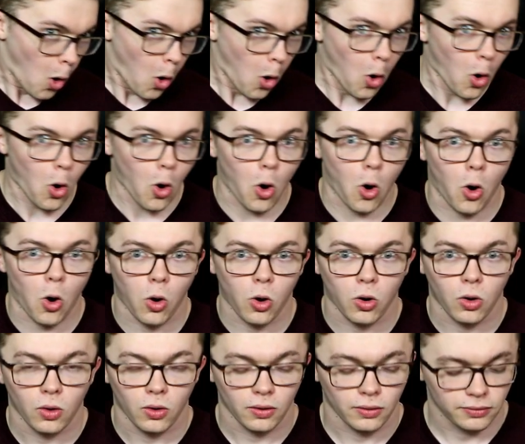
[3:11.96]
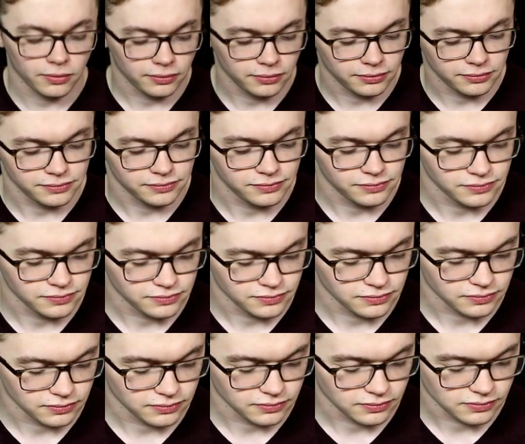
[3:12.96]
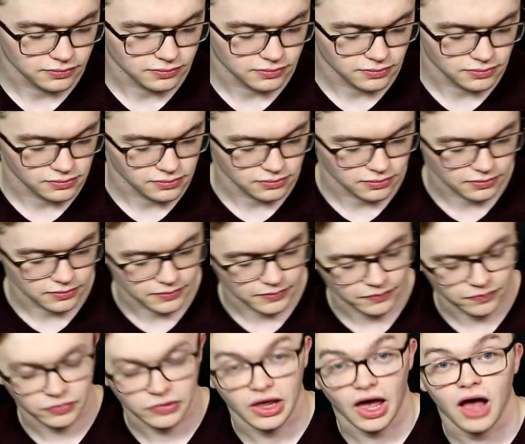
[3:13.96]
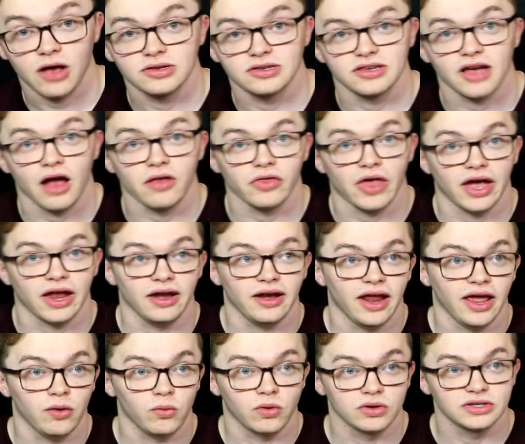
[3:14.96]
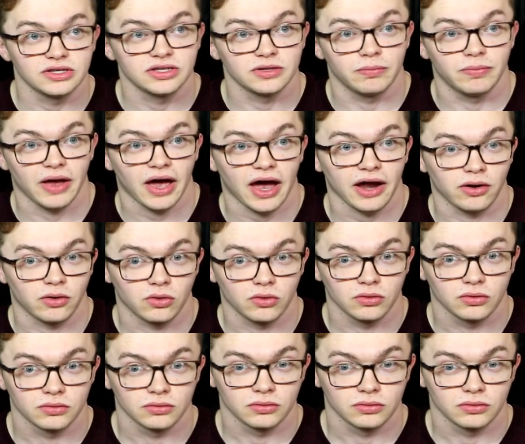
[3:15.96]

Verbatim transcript: The songs will be so much better. I'll sound like Nate wants to battle.